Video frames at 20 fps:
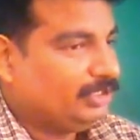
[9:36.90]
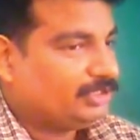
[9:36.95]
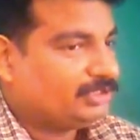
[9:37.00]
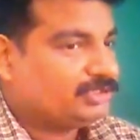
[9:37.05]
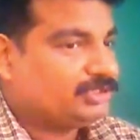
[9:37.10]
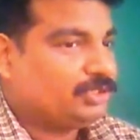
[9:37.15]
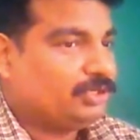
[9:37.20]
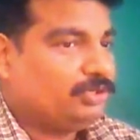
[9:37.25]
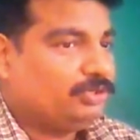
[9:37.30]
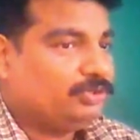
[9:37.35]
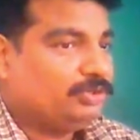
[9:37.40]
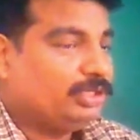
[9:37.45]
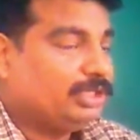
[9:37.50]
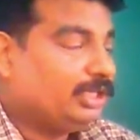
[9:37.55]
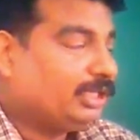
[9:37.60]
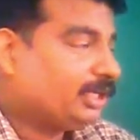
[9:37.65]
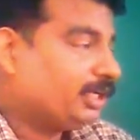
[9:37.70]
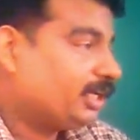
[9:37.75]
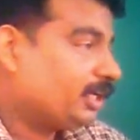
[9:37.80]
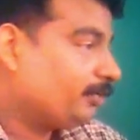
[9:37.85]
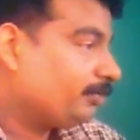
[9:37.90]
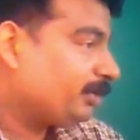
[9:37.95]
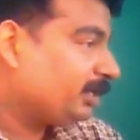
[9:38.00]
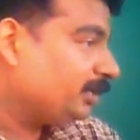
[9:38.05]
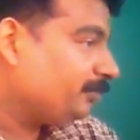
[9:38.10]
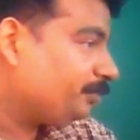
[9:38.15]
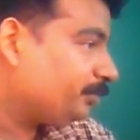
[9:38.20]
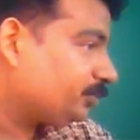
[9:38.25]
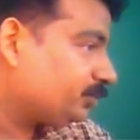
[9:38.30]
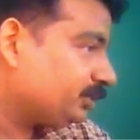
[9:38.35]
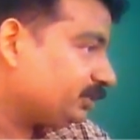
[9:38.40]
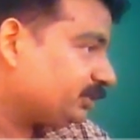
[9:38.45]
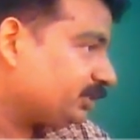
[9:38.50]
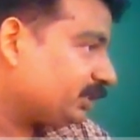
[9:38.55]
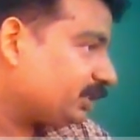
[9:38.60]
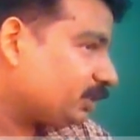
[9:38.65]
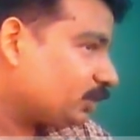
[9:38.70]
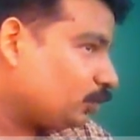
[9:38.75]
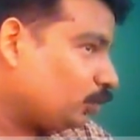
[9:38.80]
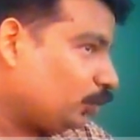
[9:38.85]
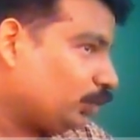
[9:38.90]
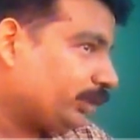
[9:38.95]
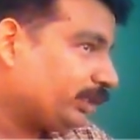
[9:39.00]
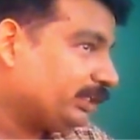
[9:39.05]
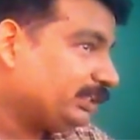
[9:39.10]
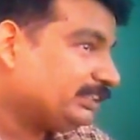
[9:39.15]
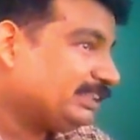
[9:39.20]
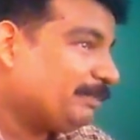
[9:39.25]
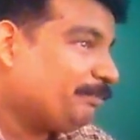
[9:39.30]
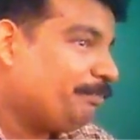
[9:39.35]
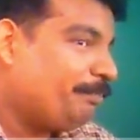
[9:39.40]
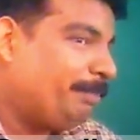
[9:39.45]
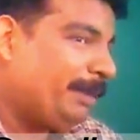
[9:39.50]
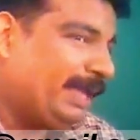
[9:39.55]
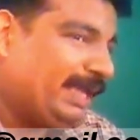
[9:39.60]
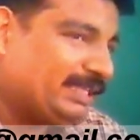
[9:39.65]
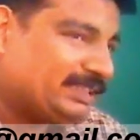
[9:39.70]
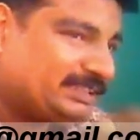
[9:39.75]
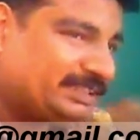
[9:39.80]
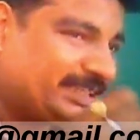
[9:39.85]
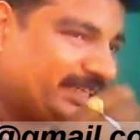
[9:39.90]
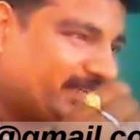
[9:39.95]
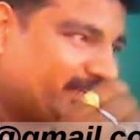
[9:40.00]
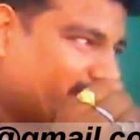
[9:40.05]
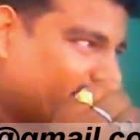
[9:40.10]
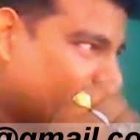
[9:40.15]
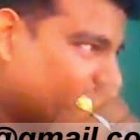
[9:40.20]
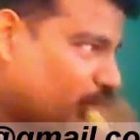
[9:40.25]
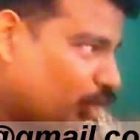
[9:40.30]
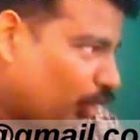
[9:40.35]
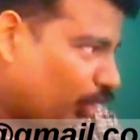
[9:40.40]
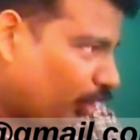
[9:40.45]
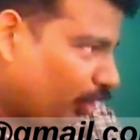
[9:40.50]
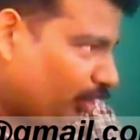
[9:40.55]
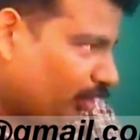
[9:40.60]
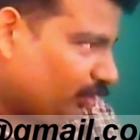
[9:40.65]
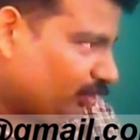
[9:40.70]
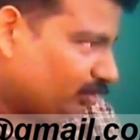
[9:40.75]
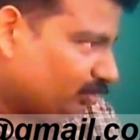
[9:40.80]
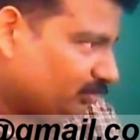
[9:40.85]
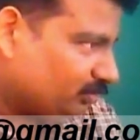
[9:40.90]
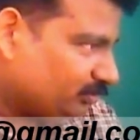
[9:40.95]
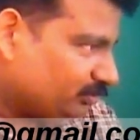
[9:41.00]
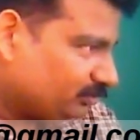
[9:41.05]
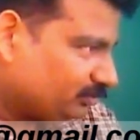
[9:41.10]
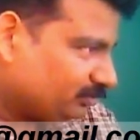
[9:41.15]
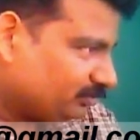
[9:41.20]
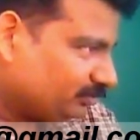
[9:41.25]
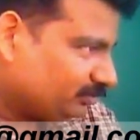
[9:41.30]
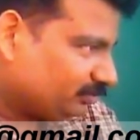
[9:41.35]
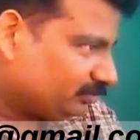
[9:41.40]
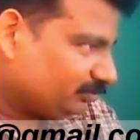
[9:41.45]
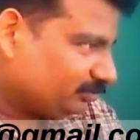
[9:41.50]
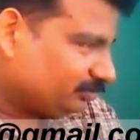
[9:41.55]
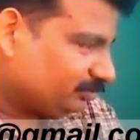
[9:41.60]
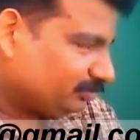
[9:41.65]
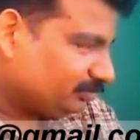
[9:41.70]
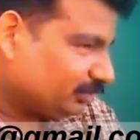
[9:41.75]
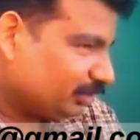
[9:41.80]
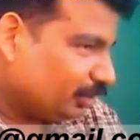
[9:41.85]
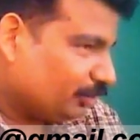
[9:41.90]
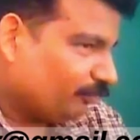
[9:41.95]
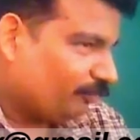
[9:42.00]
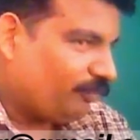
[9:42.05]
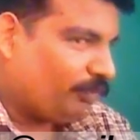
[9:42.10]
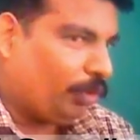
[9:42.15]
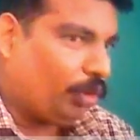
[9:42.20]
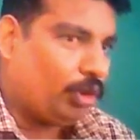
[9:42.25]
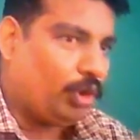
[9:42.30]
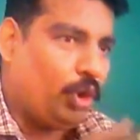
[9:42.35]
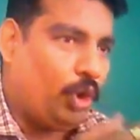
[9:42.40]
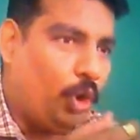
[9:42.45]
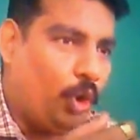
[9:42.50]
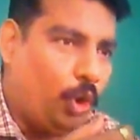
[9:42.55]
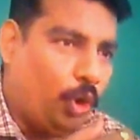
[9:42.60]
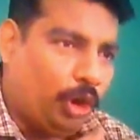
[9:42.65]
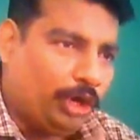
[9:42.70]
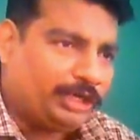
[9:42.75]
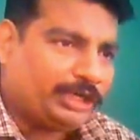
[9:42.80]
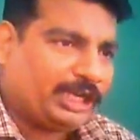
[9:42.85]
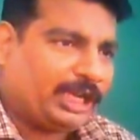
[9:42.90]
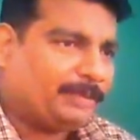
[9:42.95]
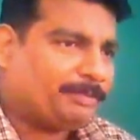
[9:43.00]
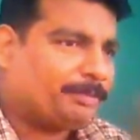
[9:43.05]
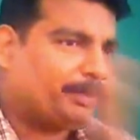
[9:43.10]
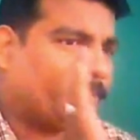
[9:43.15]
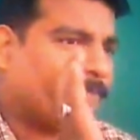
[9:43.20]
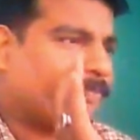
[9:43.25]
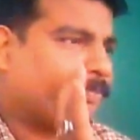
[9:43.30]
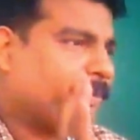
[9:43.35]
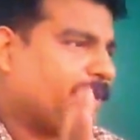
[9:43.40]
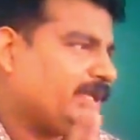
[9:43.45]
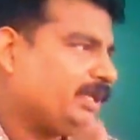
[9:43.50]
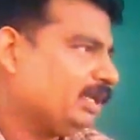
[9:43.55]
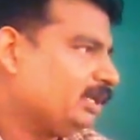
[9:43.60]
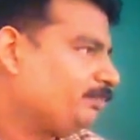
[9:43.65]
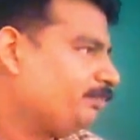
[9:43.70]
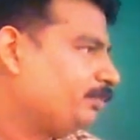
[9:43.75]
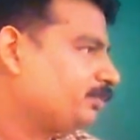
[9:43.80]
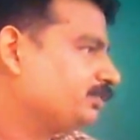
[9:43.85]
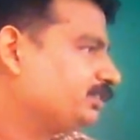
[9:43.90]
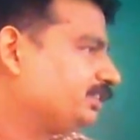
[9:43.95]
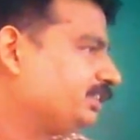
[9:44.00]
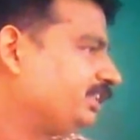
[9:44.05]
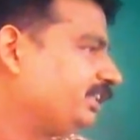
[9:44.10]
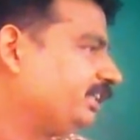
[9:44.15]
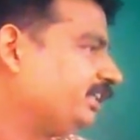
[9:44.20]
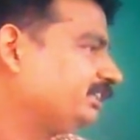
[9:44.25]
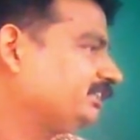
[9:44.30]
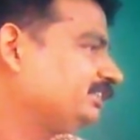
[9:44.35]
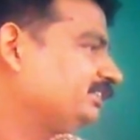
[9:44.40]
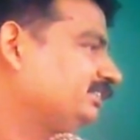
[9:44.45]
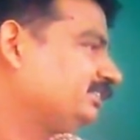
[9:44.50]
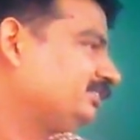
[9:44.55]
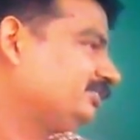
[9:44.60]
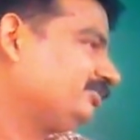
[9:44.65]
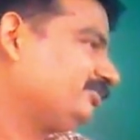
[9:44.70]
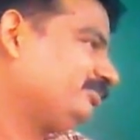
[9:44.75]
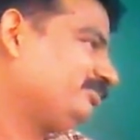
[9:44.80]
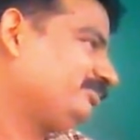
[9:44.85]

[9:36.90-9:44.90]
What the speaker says: So, Criminal Procedure Code is a basic law for all type of penal proceedings.